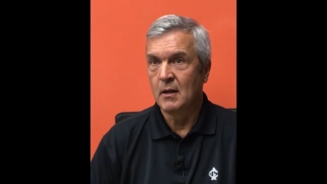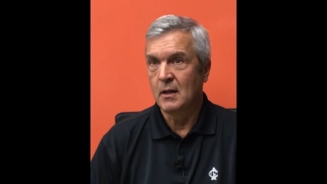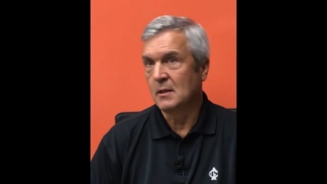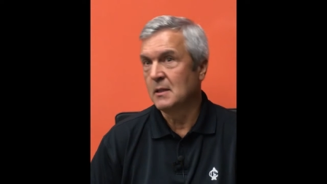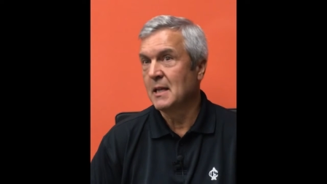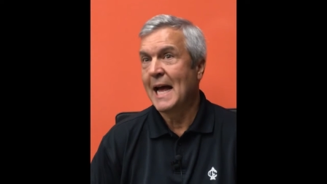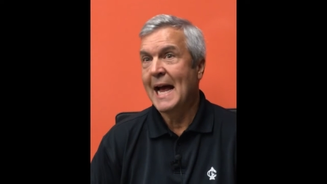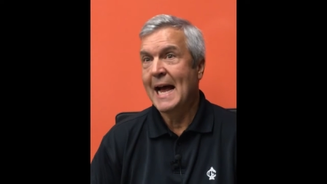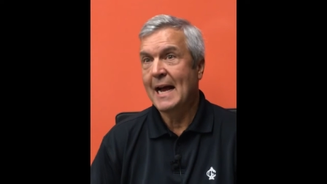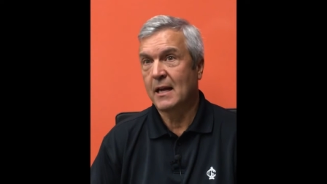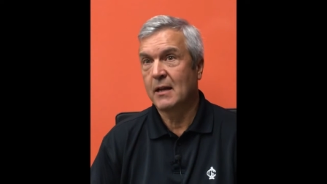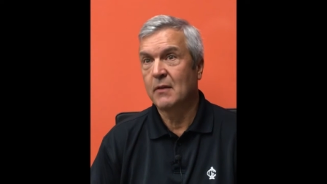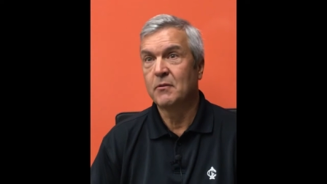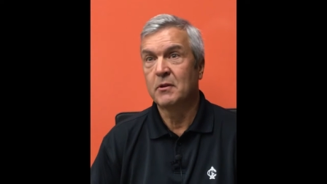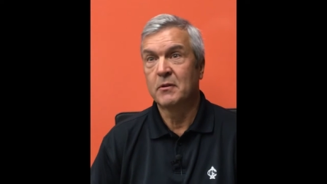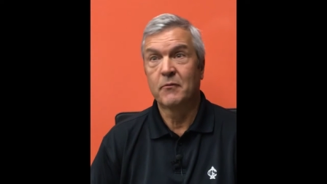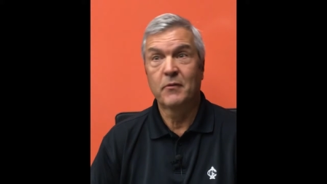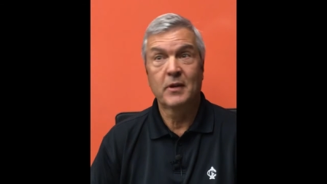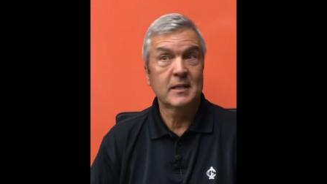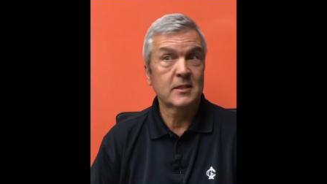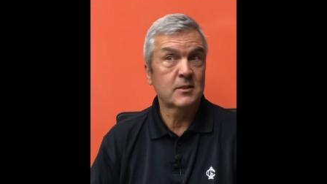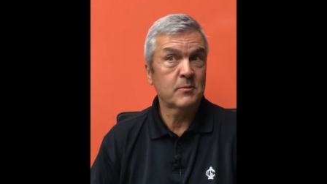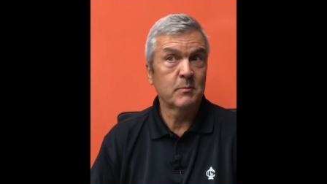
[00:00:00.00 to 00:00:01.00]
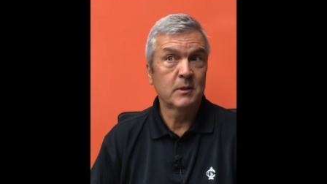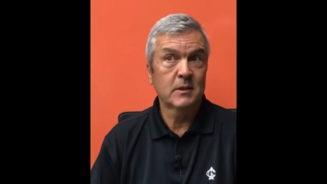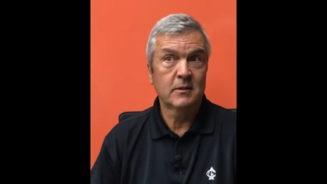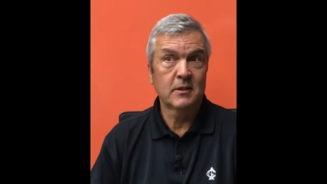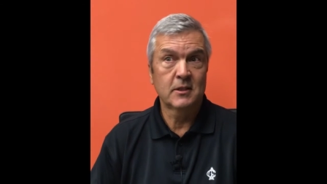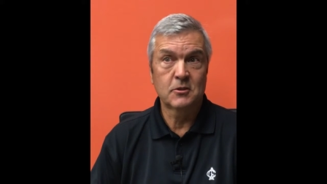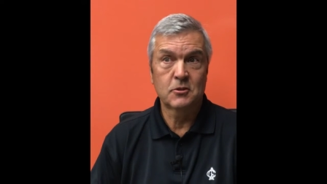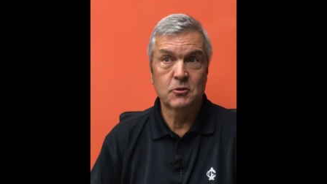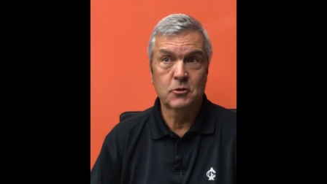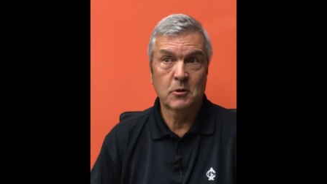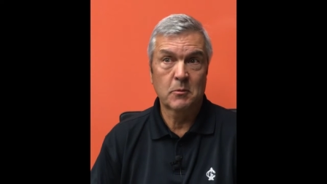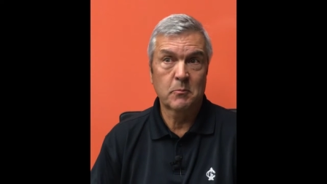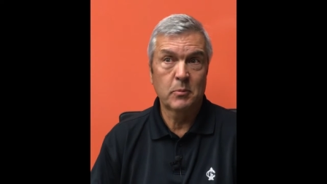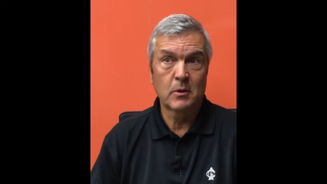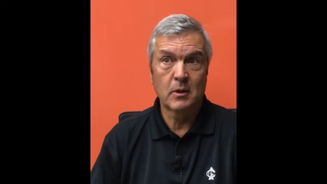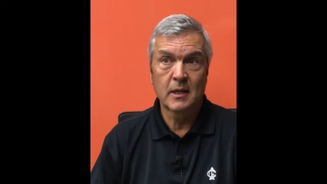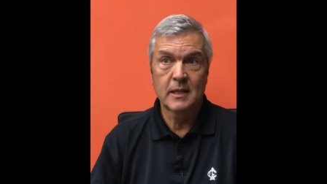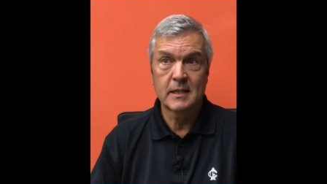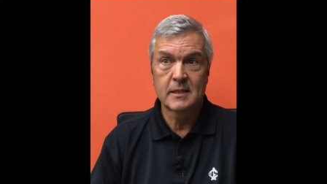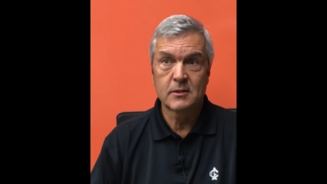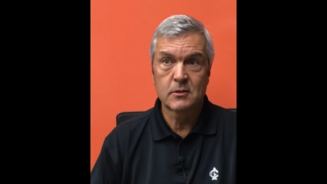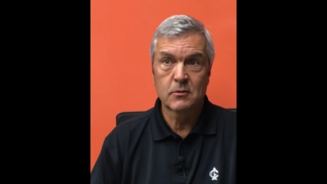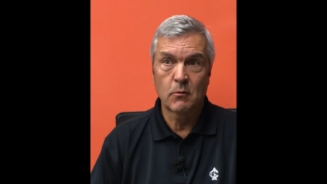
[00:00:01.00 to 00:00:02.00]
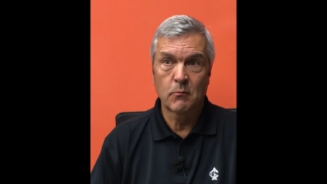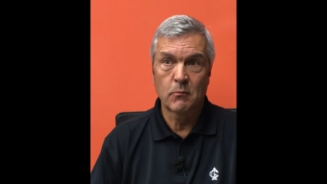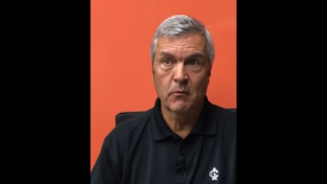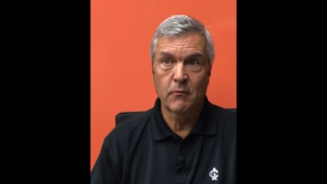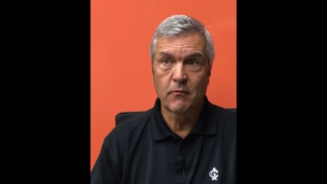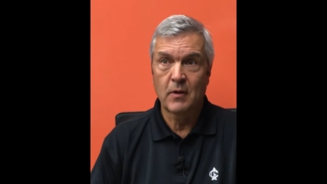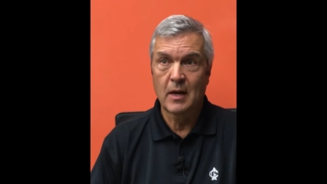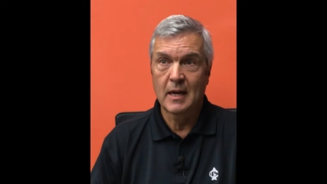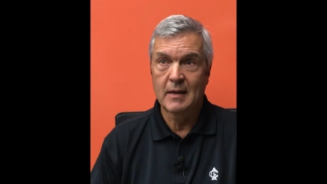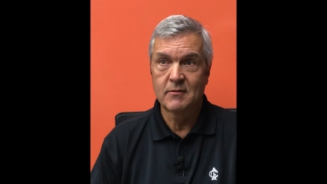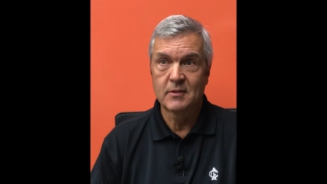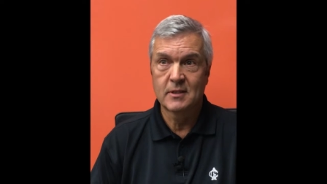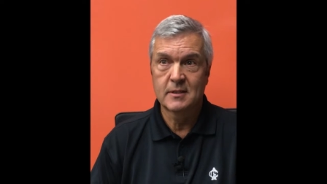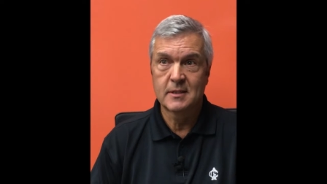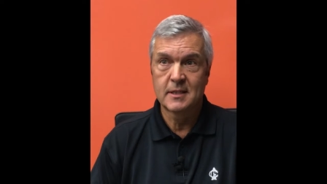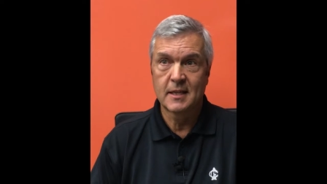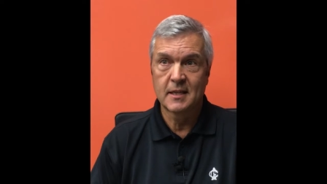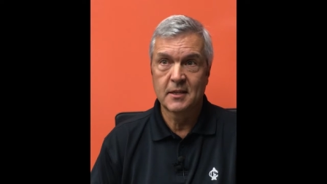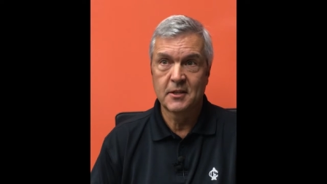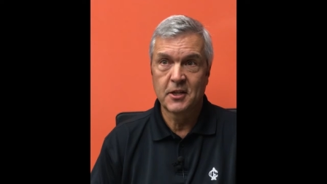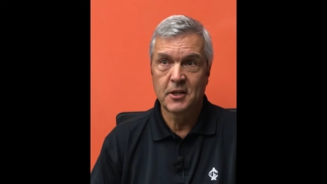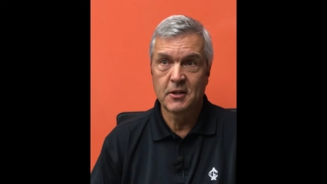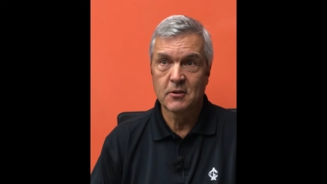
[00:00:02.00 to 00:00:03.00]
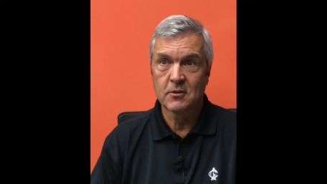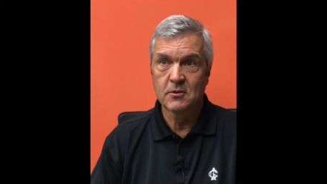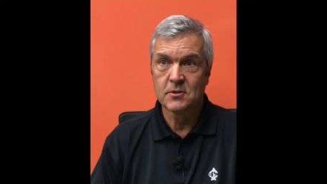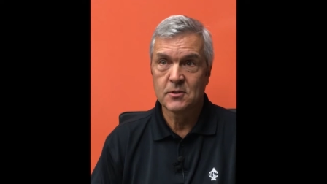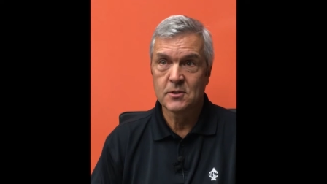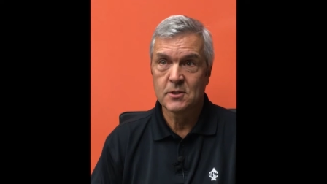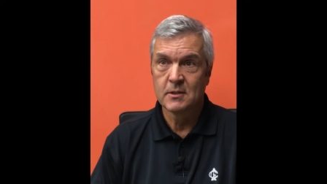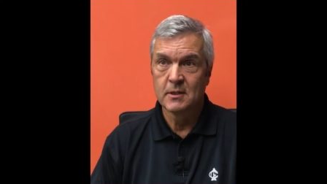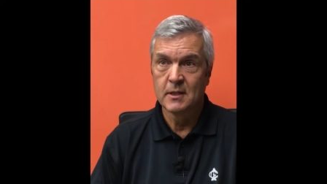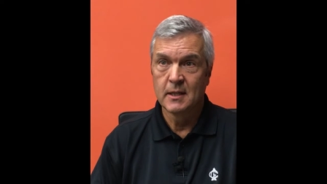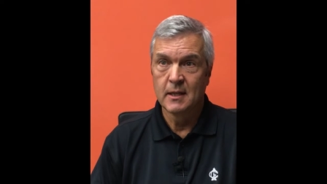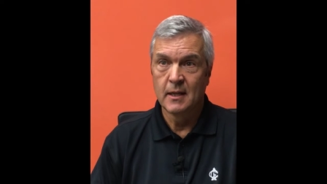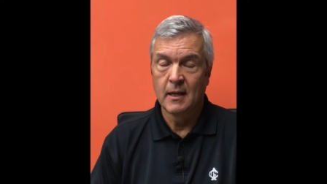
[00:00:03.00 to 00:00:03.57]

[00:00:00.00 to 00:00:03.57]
a lack of investment that took place over 5 to 10 years.